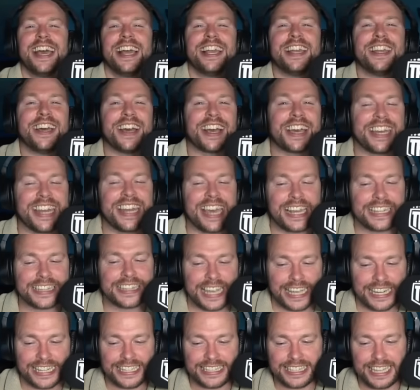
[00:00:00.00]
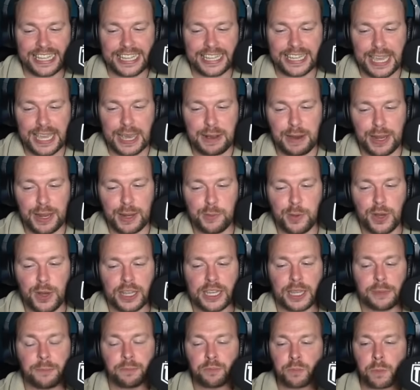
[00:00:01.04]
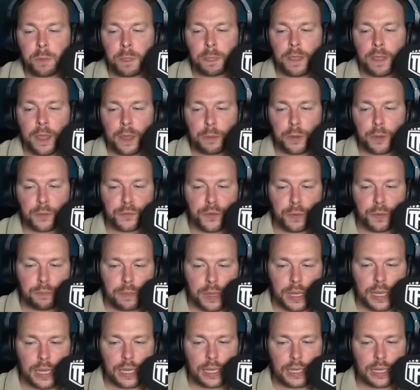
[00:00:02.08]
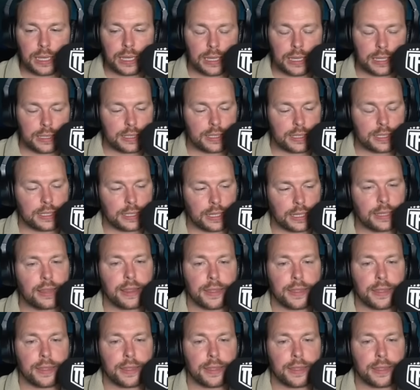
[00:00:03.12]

Look at that, daddy daycare while I'm working. But for me, it's it,